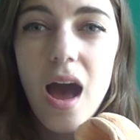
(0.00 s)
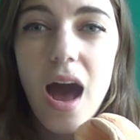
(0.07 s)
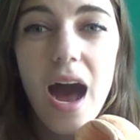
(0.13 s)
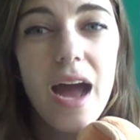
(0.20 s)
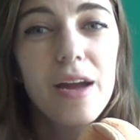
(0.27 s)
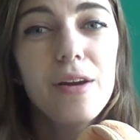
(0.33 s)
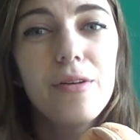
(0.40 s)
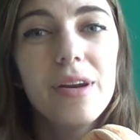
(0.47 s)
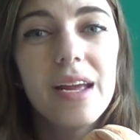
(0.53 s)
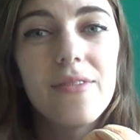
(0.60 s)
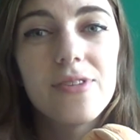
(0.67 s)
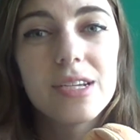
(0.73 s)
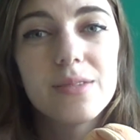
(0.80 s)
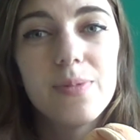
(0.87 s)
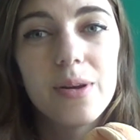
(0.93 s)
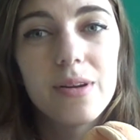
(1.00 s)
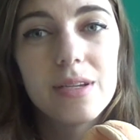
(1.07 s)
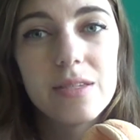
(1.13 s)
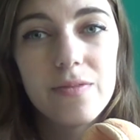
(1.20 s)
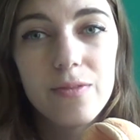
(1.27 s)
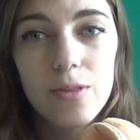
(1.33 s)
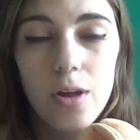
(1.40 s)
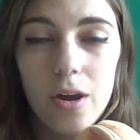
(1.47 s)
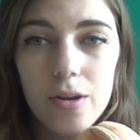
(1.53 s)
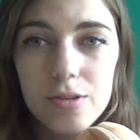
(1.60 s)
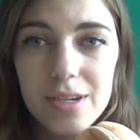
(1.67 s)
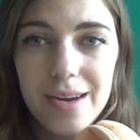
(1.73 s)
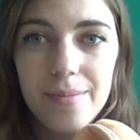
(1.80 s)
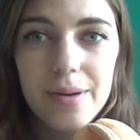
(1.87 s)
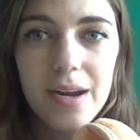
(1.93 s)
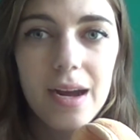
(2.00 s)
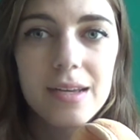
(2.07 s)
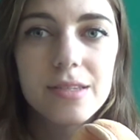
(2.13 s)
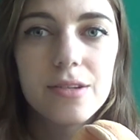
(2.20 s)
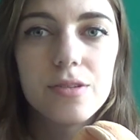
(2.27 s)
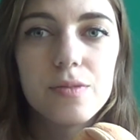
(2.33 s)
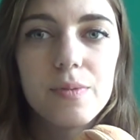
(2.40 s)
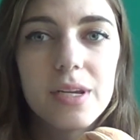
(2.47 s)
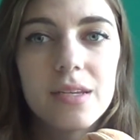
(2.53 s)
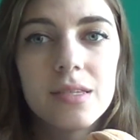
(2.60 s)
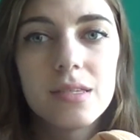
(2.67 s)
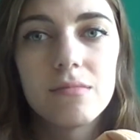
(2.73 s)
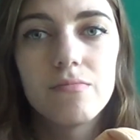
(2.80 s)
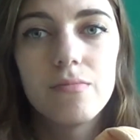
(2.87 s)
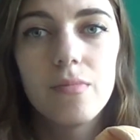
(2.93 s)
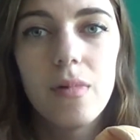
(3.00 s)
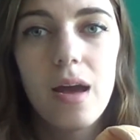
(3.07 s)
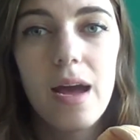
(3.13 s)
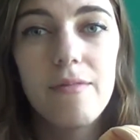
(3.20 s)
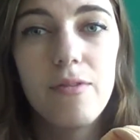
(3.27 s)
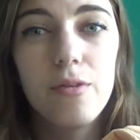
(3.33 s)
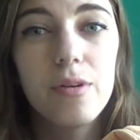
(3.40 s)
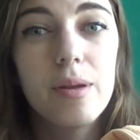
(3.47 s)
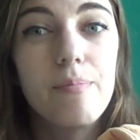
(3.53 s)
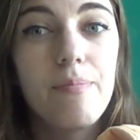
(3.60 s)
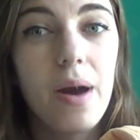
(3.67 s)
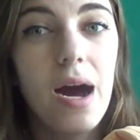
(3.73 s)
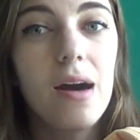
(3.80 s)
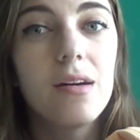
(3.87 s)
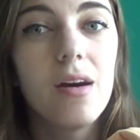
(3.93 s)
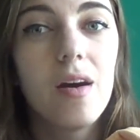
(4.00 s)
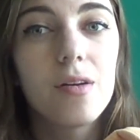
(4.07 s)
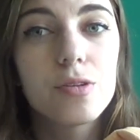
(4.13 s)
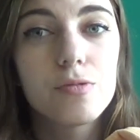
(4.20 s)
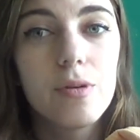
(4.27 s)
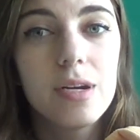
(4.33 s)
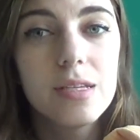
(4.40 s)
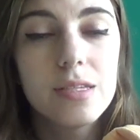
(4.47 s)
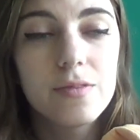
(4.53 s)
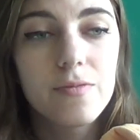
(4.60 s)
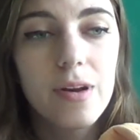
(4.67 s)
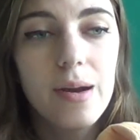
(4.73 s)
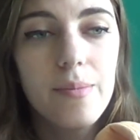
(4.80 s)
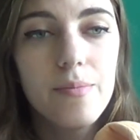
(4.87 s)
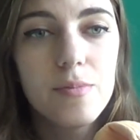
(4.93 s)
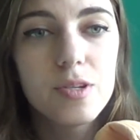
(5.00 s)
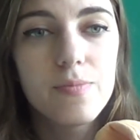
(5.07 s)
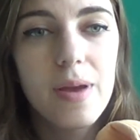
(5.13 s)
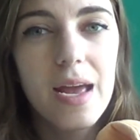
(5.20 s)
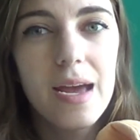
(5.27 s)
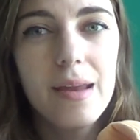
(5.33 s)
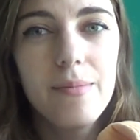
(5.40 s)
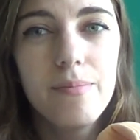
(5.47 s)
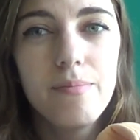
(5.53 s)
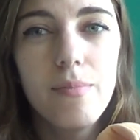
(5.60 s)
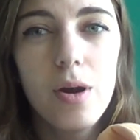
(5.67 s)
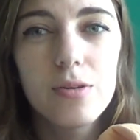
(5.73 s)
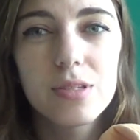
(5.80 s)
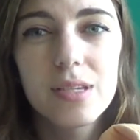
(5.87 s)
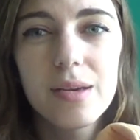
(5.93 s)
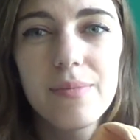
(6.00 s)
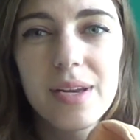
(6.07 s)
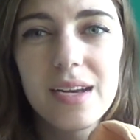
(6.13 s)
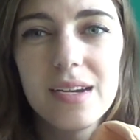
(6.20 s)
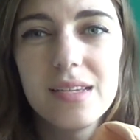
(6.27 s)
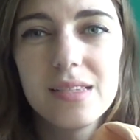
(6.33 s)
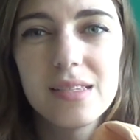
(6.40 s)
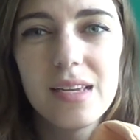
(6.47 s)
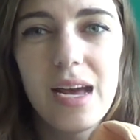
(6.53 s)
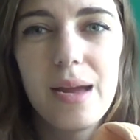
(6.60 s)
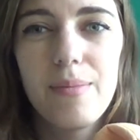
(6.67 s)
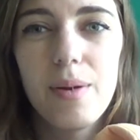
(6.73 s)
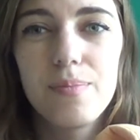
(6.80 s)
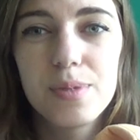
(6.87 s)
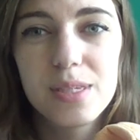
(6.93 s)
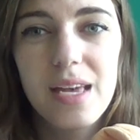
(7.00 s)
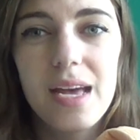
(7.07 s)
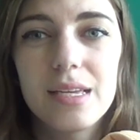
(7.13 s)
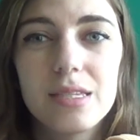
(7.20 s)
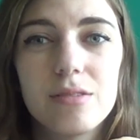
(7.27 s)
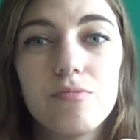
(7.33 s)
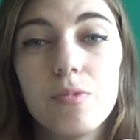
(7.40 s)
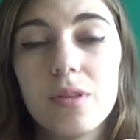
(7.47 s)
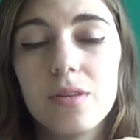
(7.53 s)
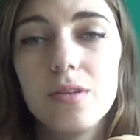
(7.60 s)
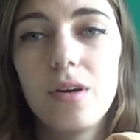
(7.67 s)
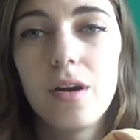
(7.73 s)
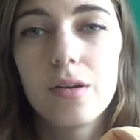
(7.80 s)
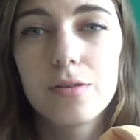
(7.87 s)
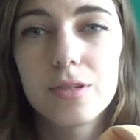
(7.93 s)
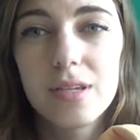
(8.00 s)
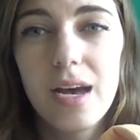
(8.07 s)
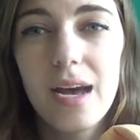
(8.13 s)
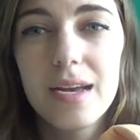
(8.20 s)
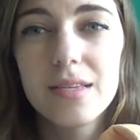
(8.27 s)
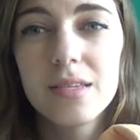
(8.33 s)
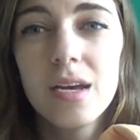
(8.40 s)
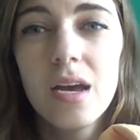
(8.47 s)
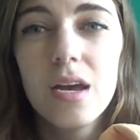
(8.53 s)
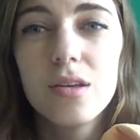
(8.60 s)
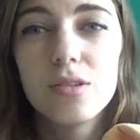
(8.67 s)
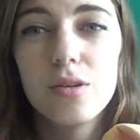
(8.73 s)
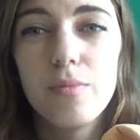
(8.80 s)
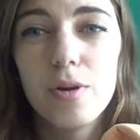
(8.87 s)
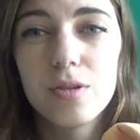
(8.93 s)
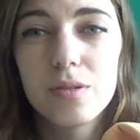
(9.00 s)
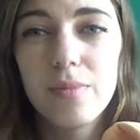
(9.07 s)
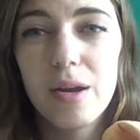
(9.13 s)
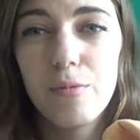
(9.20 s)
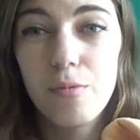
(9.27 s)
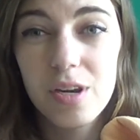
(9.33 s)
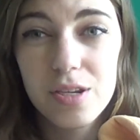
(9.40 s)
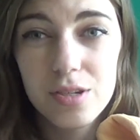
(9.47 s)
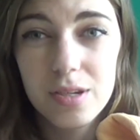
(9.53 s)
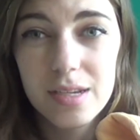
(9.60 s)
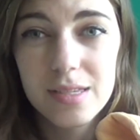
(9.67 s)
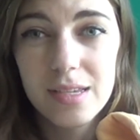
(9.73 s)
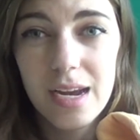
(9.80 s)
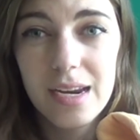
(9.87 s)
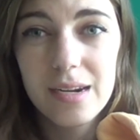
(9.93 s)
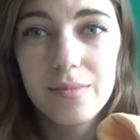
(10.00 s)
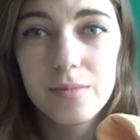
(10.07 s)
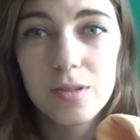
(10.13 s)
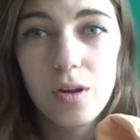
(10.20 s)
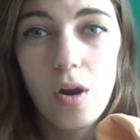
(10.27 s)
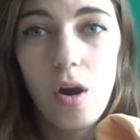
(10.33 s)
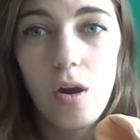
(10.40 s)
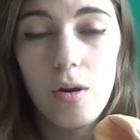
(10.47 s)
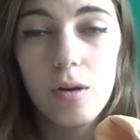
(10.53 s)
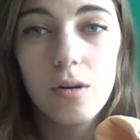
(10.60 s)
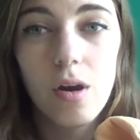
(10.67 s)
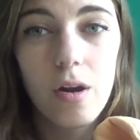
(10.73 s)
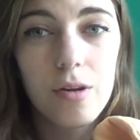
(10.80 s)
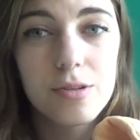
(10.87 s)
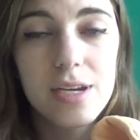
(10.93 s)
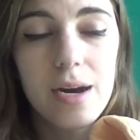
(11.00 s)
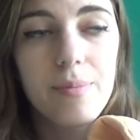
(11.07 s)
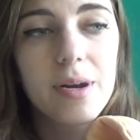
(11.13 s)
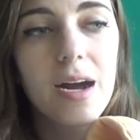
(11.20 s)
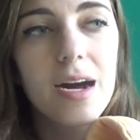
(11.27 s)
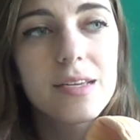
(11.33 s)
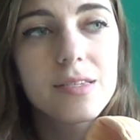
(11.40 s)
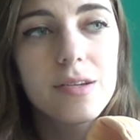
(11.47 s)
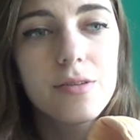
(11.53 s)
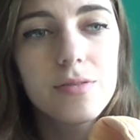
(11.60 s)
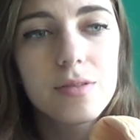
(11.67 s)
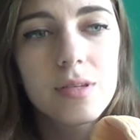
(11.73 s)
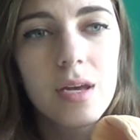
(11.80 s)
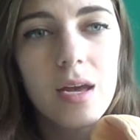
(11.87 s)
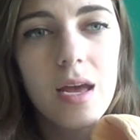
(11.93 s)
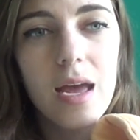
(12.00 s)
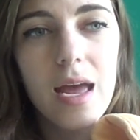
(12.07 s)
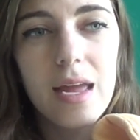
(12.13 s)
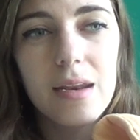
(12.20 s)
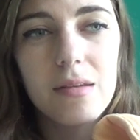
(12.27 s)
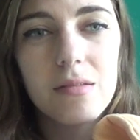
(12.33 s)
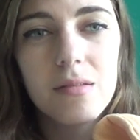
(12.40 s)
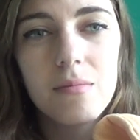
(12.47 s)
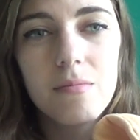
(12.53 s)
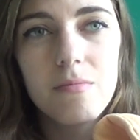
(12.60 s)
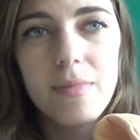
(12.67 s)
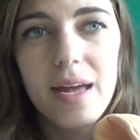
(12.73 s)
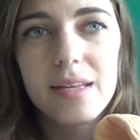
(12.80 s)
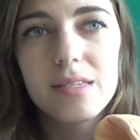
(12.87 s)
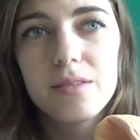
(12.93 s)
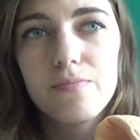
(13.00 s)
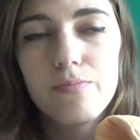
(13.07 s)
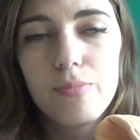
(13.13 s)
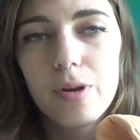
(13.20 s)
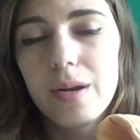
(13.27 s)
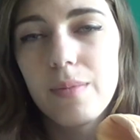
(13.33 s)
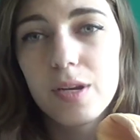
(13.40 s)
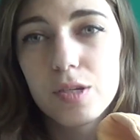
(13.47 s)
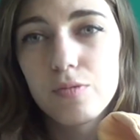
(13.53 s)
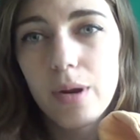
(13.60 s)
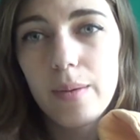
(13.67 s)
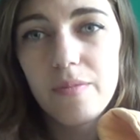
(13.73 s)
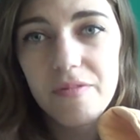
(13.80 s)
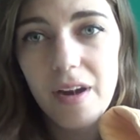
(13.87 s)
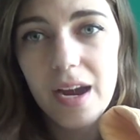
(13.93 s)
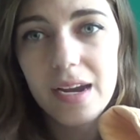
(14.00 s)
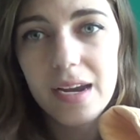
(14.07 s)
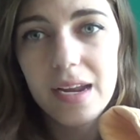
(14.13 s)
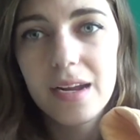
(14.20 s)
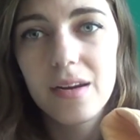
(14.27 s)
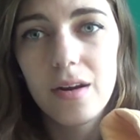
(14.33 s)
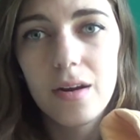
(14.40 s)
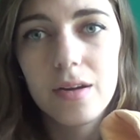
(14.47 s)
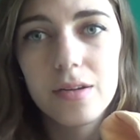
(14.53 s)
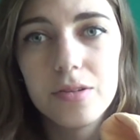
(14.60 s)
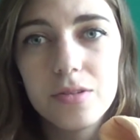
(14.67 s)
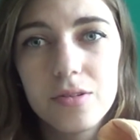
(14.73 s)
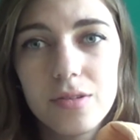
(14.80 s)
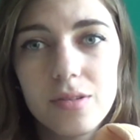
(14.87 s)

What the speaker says: I only have experience of large alpacassos because I've only bought large ones from Japan, mostly because I'm obsessed with the large size, so most of my wish list items are all large alpacassos, and that's pretty much what I'm finding on